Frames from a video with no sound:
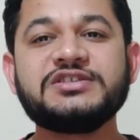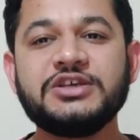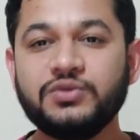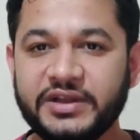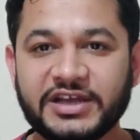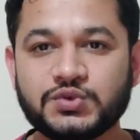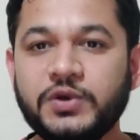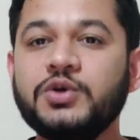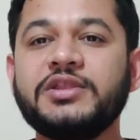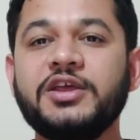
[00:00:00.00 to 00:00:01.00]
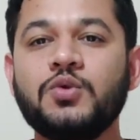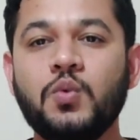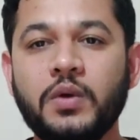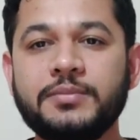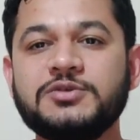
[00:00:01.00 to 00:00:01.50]
See you in the next video. Thank
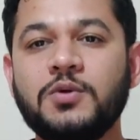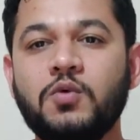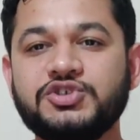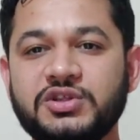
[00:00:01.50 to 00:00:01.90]
you very much for